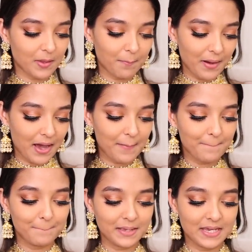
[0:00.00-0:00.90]
the
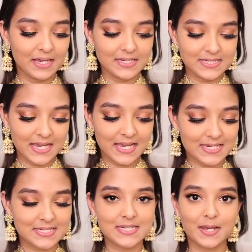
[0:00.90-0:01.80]
Balm Big
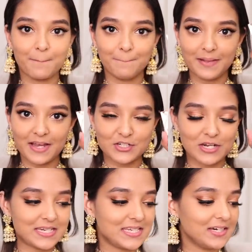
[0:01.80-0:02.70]
Date blush
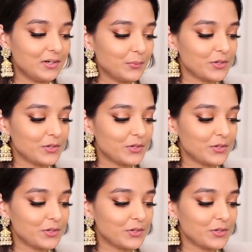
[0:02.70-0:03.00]
right here,